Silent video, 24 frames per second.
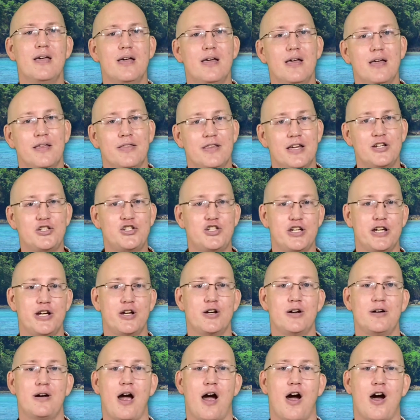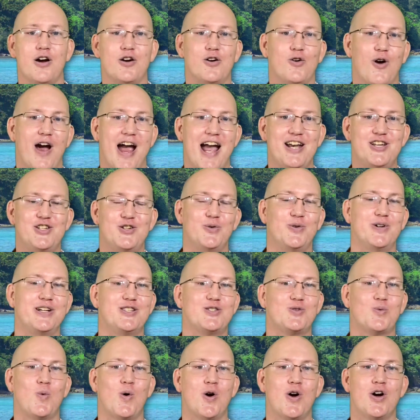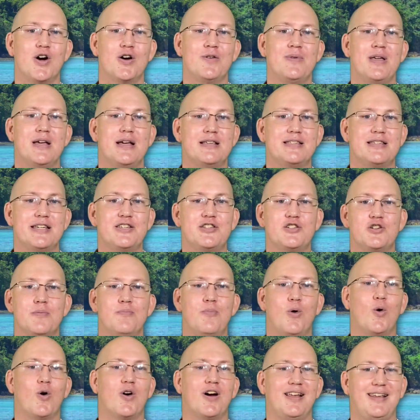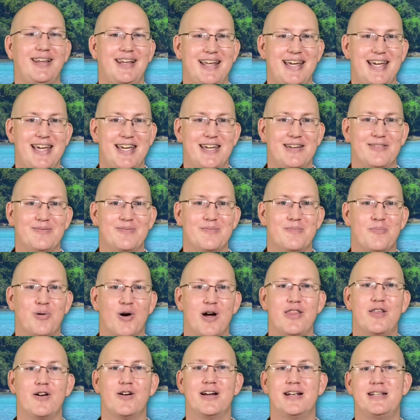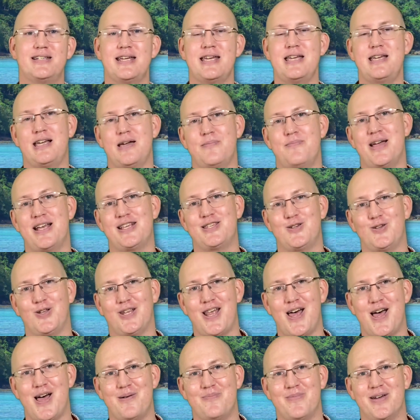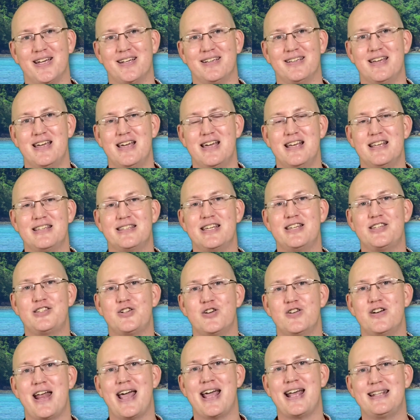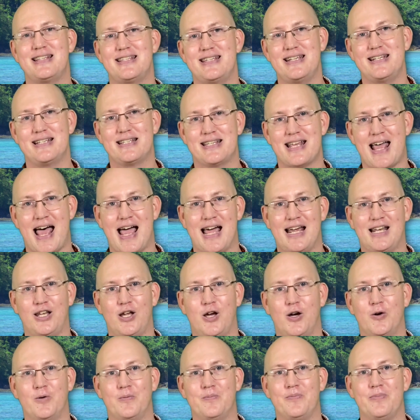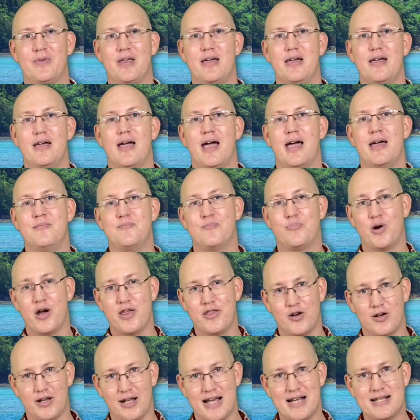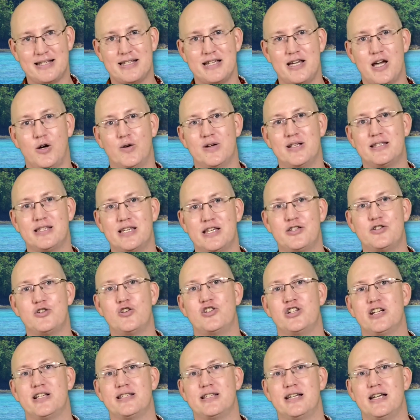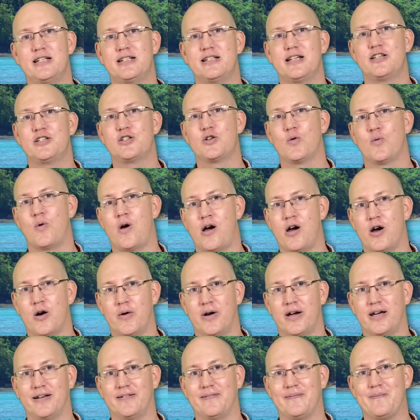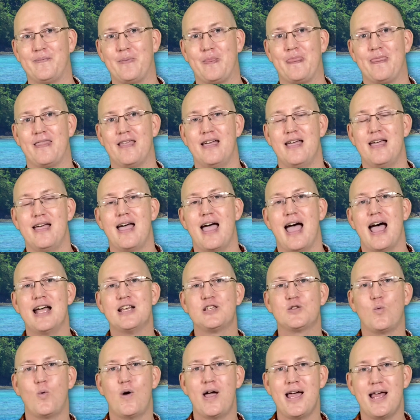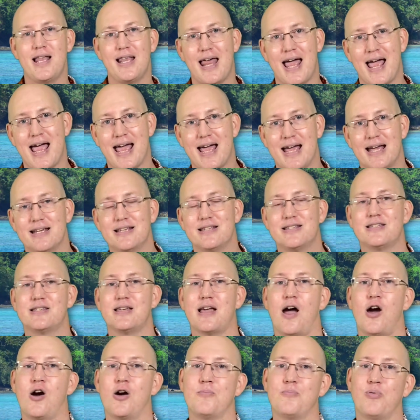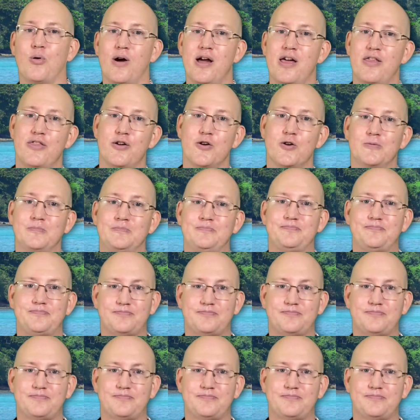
This year, our graduates were Sister Maura Lee, Brother Atika Mezzaloma, Sister Nancy Silo, and Brother Lesio and Sister Jacinta Sarara, as well as our Brother